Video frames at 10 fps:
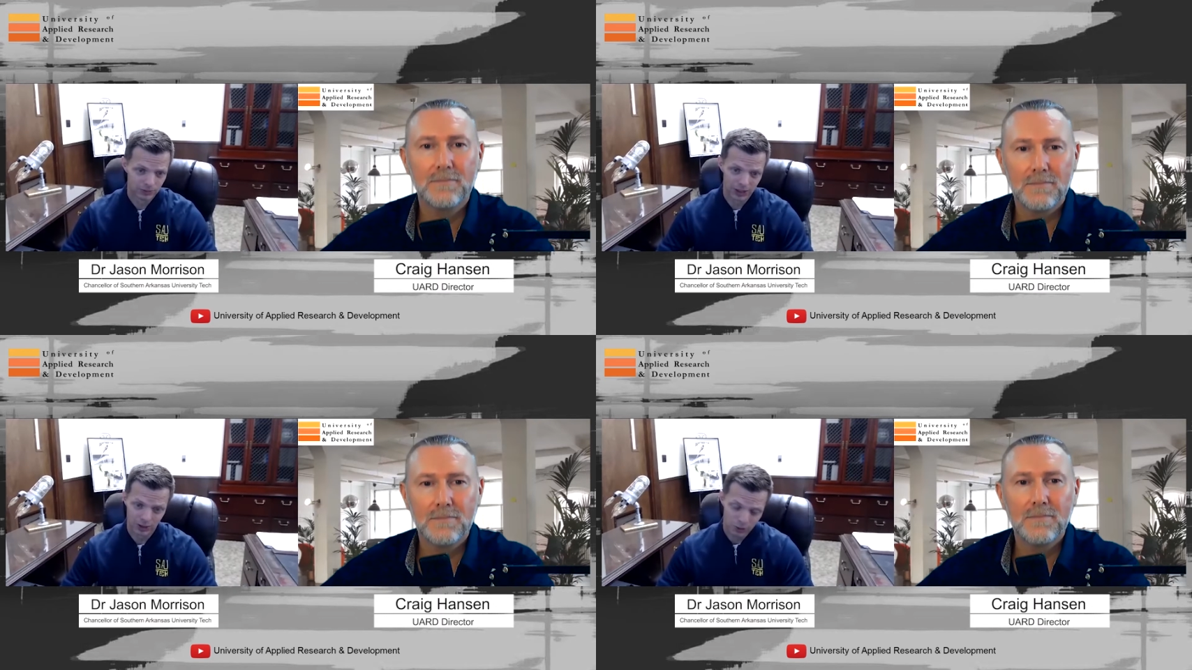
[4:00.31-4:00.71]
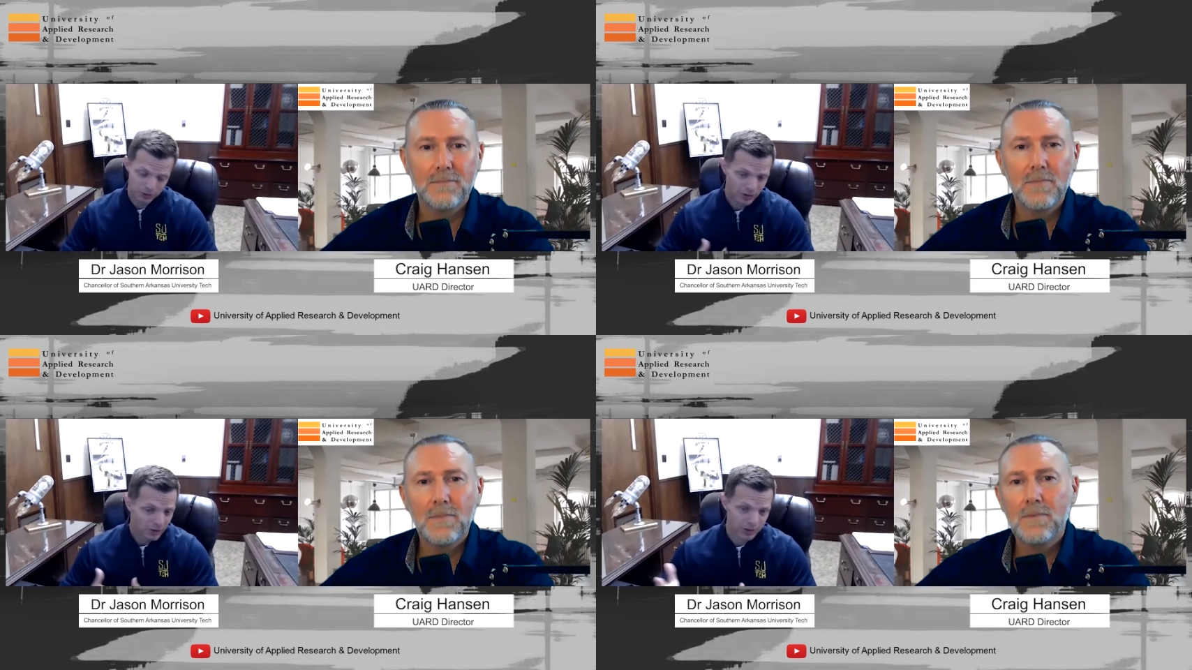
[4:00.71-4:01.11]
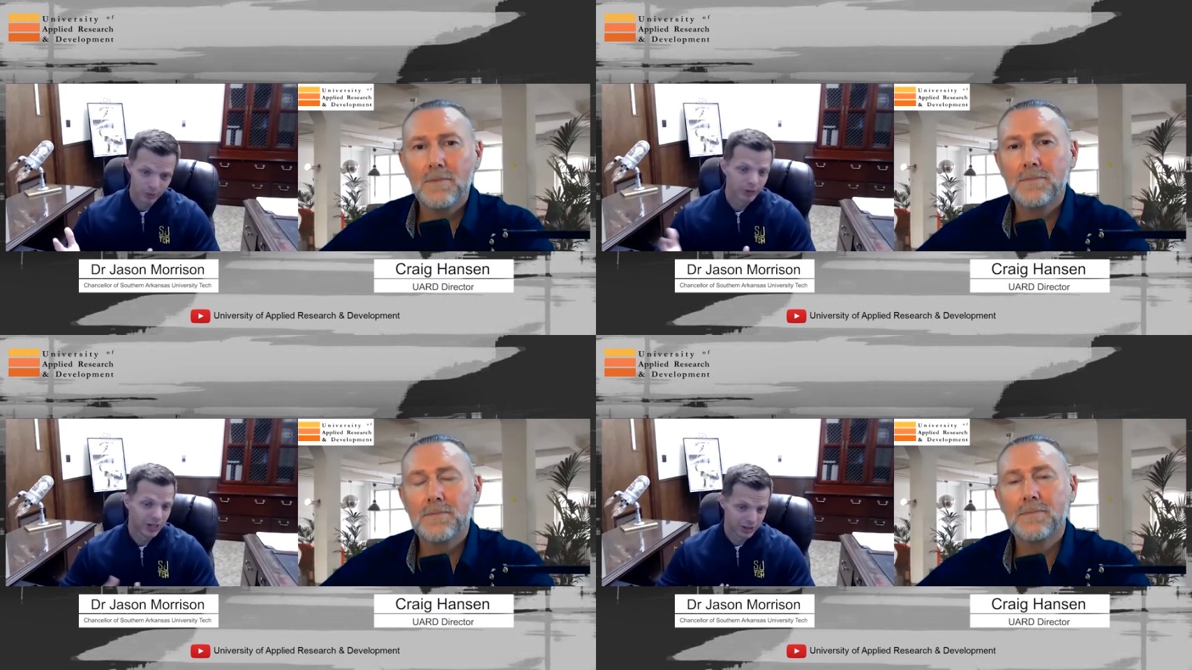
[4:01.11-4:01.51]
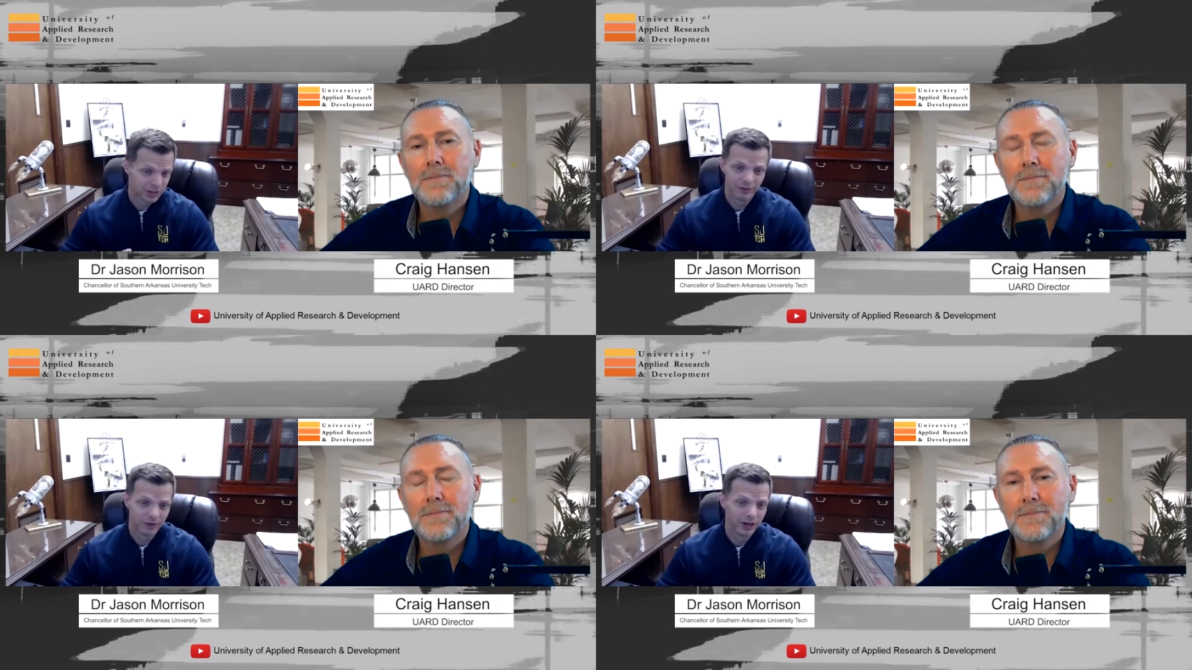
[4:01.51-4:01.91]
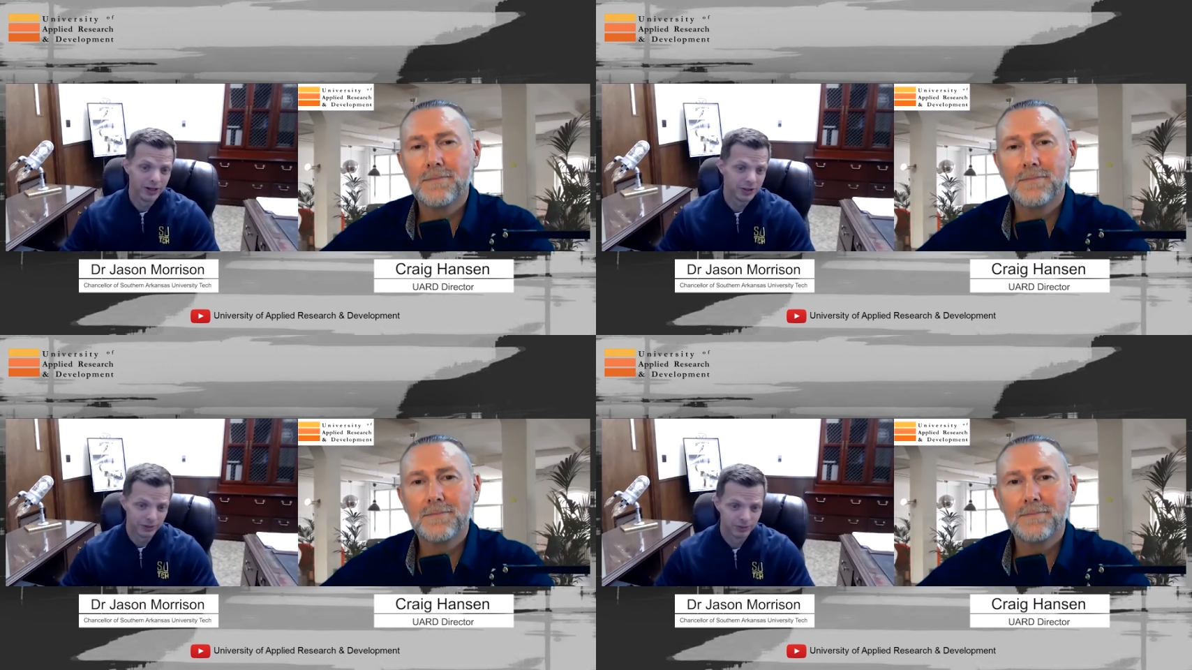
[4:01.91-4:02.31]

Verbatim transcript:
Speaker 1: of course, the protection of our nation.